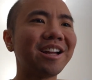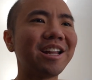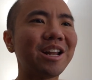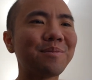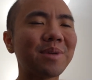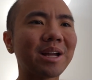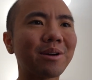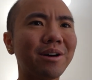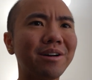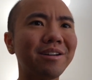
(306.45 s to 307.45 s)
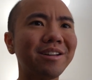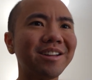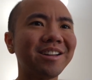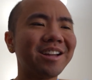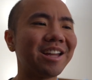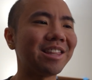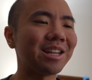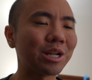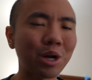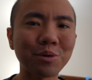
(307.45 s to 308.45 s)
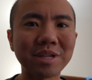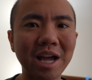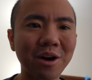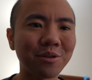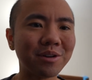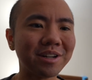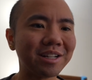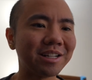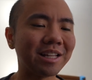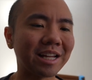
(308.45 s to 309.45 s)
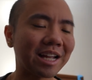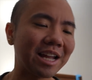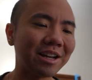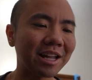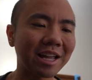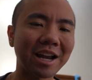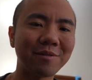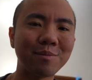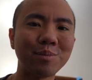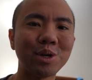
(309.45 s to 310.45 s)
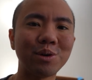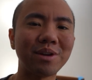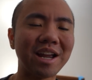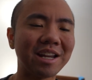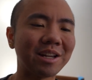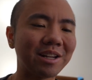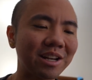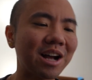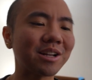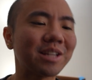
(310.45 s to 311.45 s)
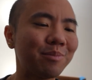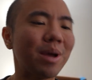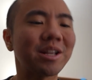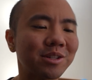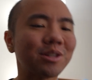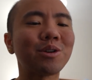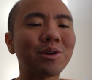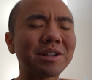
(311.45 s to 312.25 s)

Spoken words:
And I'm like, "Huh?" And then he goes out, like in like kind of a mood, and he bangs on the door.